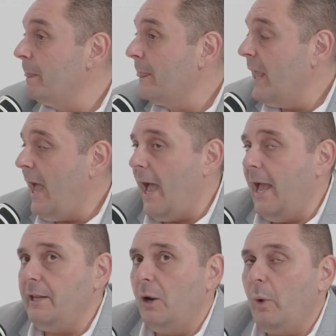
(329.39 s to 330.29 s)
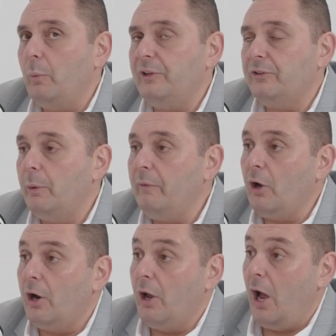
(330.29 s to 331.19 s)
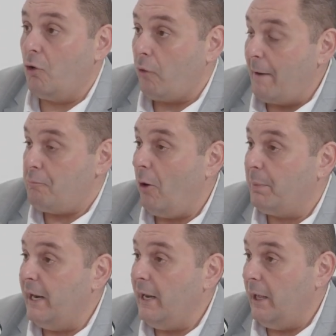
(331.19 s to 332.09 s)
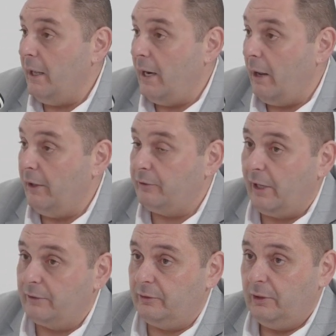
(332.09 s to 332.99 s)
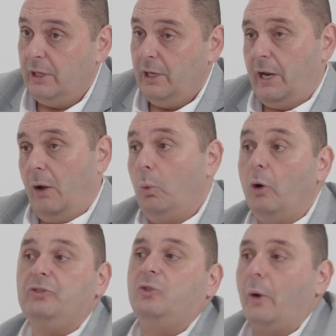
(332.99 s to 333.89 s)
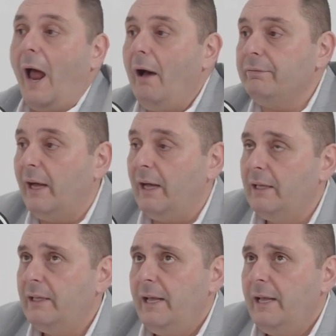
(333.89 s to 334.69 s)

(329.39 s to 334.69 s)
And, when we see we've got a great property, that's well sought after,